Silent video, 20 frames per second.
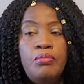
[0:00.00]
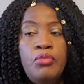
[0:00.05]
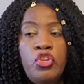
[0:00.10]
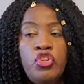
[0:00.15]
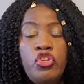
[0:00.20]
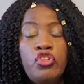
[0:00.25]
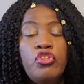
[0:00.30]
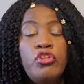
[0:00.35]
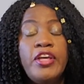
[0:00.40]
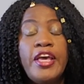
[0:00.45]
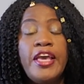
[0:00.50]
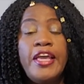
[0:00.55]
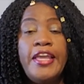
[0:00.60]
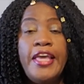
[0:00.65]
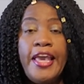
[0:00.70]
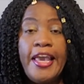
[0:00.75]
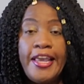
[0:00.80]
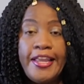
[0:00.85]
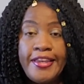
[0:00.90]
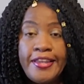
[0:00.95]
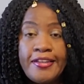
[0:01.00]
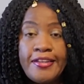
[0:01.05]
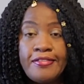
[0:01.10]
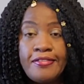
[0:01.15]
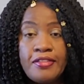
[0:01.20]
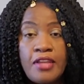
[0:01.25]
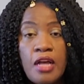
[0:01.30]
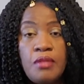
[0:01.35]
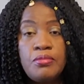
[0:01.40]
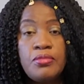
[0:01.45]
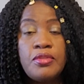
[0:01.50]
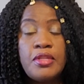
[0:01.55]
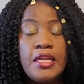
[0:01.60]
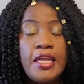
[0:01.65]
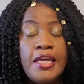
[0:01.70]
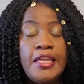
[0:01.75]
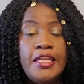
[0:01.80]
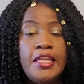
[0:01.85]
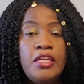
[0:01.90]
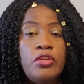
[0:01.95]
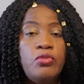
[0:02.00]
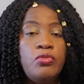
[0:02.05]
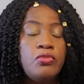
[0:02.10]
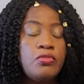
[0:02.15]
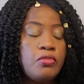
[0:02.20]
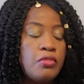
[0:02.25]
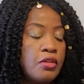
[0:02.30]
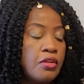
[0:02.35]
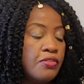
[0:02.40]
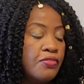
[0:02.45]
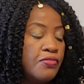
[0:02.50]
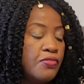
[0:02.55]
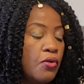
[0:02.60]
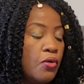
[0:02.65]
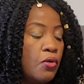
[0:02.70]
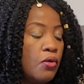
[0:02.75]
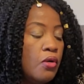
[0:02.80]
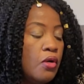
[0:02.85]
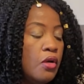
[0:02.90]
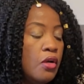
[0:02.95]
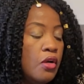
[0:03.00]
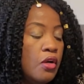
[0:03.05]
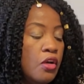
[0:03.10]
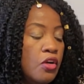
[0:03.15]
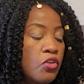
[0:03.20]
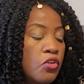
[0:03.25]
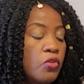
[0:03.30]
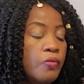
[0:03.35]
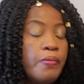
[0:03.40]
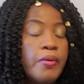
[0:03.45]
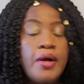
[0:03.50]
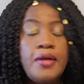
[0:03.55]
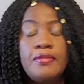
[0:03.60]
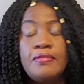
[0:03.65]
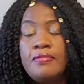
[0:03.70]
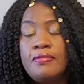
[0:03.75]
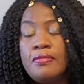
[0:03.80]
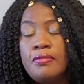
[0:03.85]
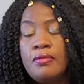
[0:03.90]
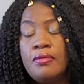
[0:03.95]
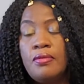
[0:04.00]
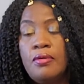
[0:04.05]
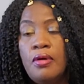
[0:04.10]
In total, I had 8 exams that I needed to sit for to pass